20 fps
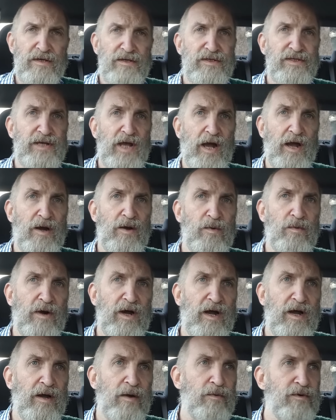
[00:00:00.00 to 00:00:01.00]
So
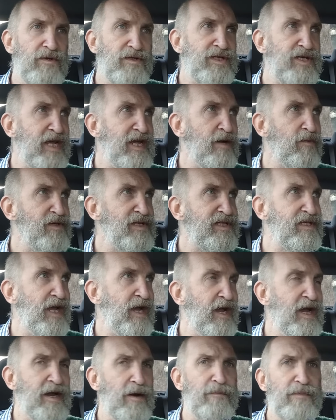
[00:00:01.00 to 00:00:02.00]
we'll see how
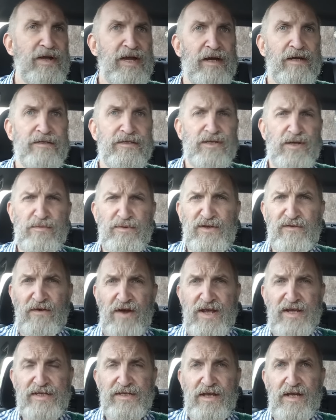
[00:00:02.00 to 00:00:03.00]
how Thomas
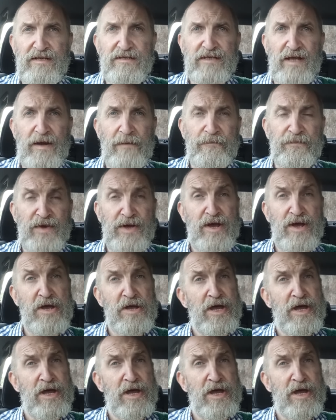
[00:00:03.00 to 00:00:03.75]
Frank sets up.